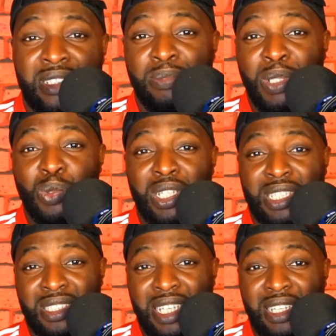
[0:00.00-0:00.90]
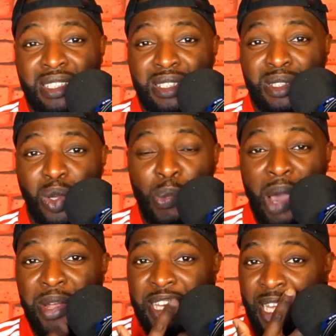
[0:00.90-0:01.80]
between the sticks. So it might
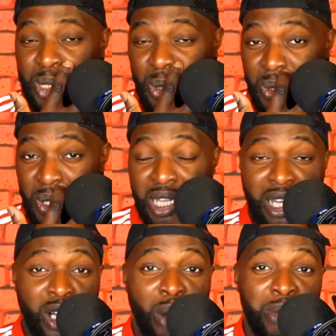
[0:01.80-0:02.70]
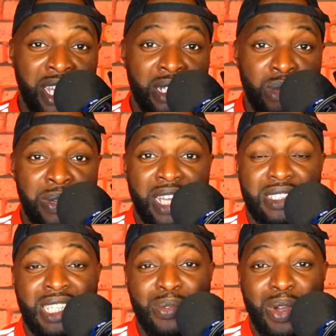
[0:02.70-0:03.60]
be Neto coming in. Maybe that's
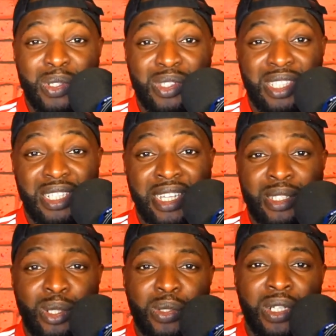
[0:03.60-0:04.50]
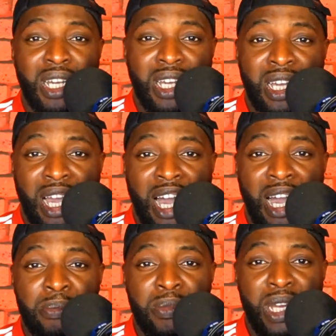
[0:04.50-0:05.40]
the time we're going to see Neto.
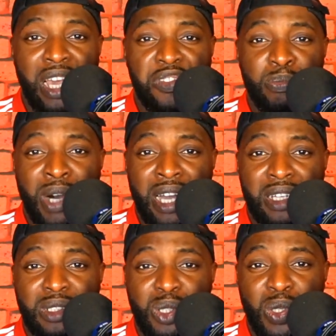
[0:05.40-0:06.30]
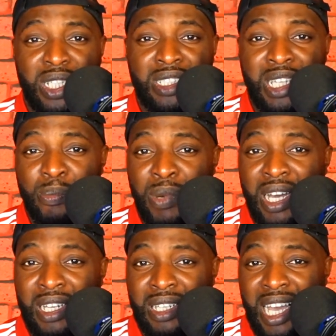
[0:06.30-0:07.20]
Left back, Jurrien
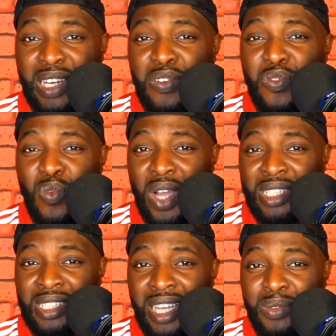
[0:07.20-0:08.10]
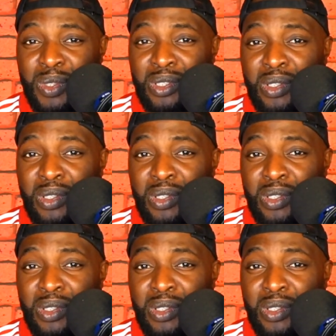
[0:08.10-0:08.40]
Timber kind of went out